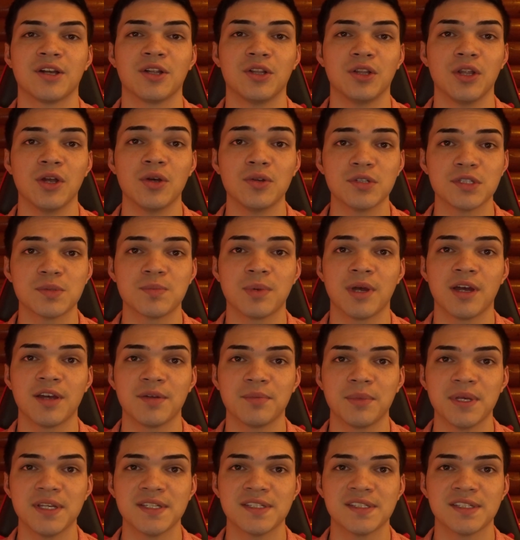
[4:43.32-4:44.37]
closed
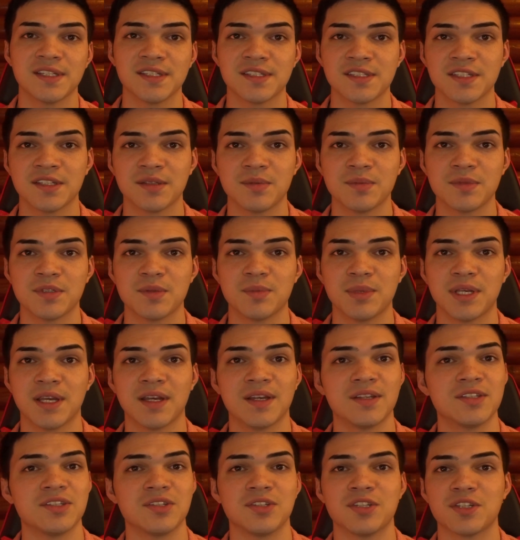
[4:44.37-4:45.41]
pod-based systems
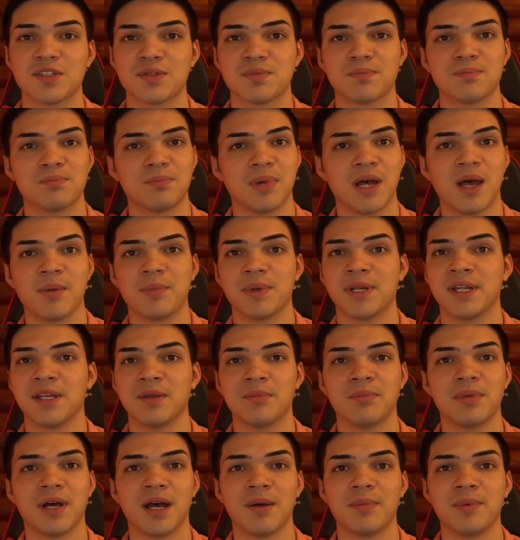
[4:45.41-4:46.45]
because you just pop it
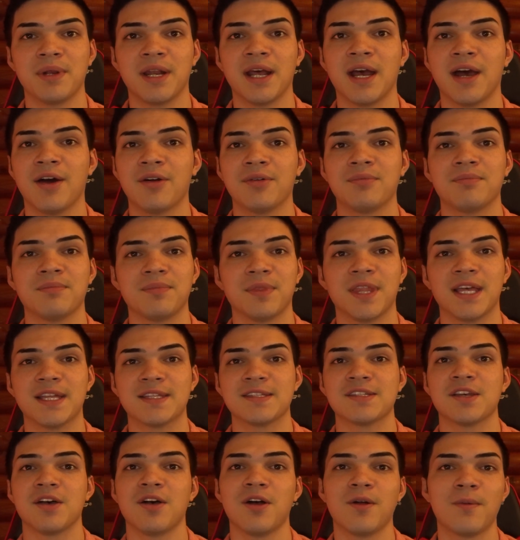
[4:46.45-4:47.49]
in, pop it out,
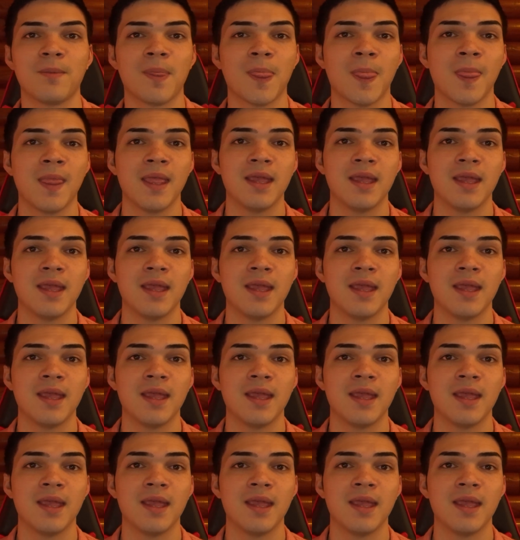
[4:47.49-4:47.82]
that's all.